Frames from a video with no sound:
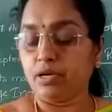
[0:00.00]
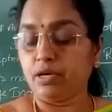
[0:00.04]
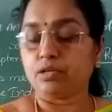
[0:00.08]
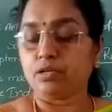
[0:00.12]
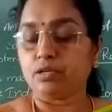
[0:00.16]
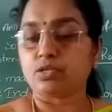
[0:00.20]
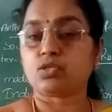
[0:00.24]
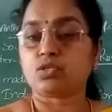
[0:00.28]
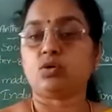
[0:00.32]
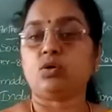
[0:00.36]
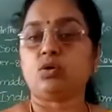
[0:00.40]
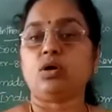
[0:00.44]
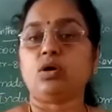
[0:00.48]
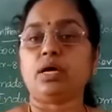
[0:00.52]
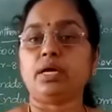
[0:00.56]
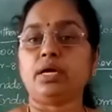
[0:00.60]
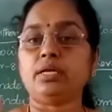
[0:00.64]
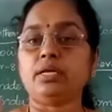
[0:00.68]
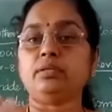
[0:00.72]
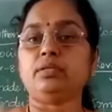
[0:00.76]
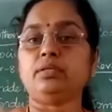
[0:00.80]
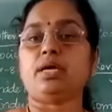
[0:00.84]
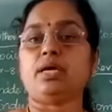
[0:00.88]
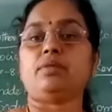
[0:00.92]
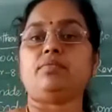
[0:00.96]
So
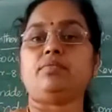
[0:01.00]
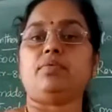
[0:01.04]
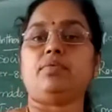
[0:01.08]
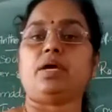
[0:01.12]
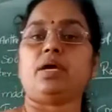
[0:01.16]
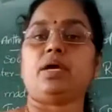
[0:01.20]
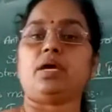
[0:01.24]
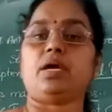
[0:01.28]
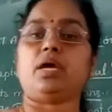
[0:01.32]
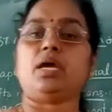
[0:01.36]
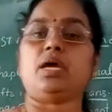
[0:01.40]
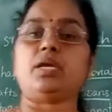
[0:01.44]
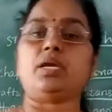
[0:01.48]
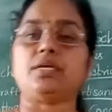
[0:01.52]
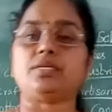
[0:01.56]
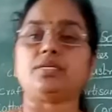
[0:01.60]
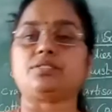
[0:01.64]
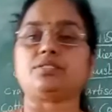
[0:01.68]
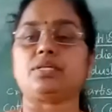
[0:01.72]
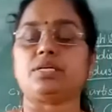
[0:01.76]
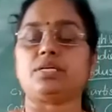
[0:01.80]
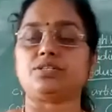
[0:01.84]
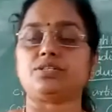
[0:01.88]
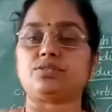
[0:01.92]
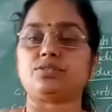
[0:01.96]
in that way,
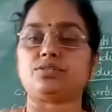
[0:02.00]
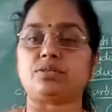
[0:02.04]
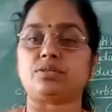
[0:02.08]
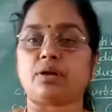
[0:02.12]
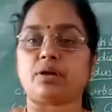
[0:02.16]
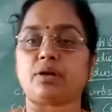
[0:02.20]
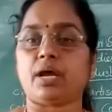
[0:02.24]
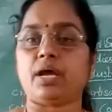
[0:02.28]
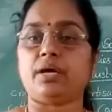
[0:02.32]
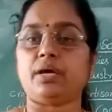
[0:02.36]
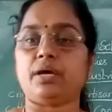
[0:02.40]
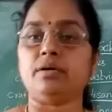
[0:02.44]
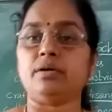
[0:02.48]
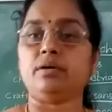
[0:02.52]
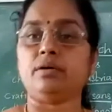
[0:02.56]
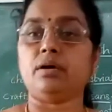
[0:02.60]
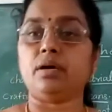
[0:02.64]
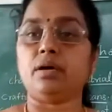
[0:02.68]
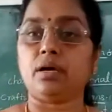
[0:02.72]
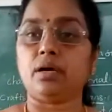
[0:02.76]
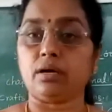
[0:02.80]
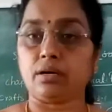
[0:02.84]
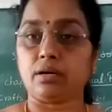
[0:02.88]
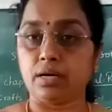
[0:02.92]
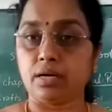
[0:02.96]
industries trade
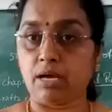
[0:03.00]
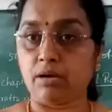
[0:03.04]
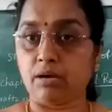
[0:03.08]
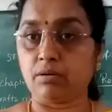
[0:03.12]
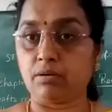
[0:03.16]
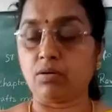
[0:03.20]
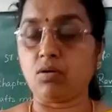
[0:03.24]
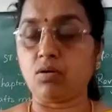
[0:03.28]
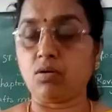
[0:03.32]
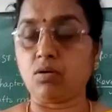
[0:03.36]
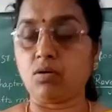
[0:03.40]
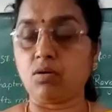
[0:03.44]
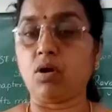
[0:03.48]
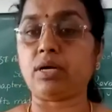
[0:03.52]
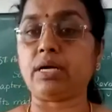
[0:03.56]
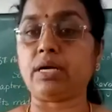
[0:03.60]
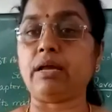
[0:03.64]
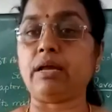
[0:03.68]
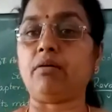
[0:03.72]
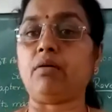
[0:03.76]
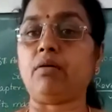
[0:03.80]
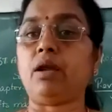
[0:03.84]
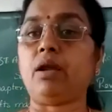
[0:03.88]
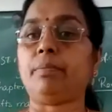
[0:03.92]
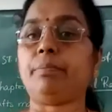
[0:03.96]
got
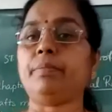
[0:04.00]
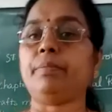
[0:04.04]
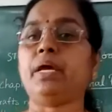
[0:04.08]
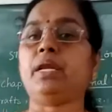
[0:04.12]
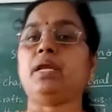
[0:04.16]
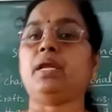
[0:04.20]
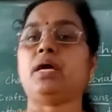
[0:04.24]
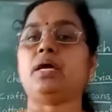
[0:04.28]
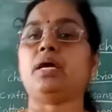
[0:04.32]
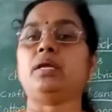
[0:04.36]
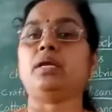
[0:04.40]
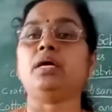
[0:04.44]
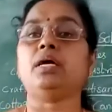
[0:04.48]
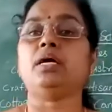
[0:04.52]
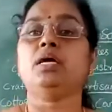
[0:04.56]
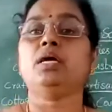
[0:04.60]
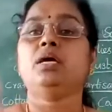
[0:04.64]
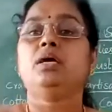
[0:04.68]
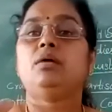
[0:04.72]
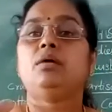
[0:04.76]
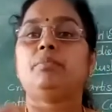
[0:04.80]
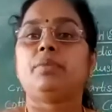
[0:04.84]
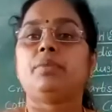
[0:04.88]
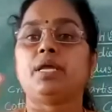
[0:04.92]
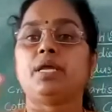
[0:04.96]
development and
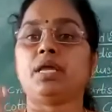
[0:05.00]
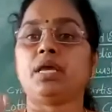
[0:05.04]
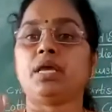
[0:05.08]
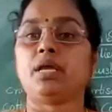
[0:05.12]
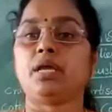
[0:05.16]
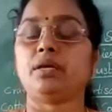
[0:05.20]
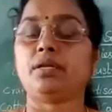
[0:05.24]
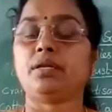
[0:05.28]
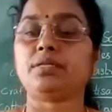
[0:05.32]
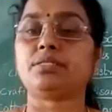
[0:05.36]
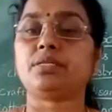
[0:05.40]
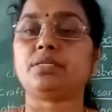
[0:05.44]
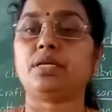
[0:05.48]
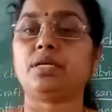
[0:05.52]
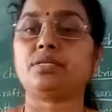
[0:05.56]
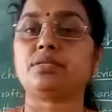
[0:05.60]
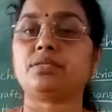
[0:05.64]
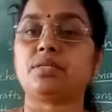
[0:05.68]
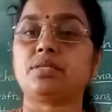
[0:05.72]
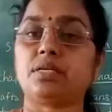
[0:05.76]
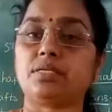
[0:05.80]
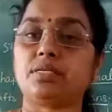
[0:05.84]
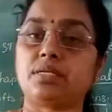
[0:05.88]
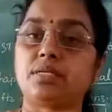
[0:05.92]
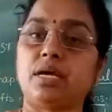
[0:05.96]
many industries
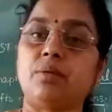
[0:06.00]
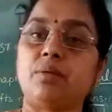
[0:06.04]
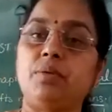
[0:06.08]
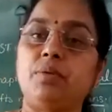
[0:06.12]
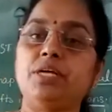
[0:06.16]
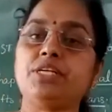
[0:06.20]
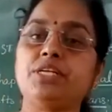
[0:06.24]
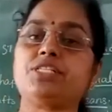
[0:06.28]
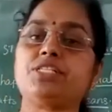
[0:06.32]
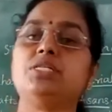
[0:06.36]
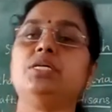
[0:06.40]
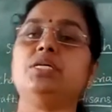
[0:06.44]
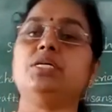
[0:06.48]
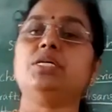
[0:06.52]
established.